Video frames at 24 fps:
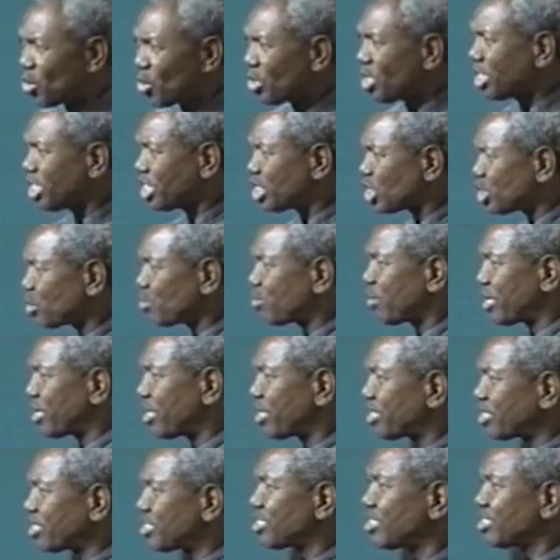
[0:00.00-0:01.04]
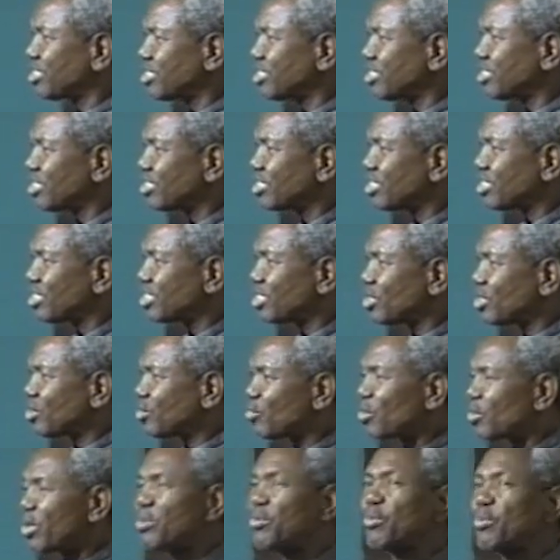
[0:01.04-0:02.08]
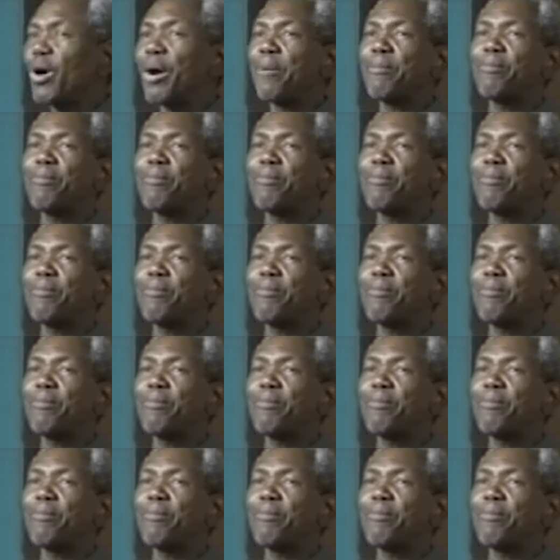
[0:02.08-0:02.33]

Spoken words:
Holy Spirit, when we were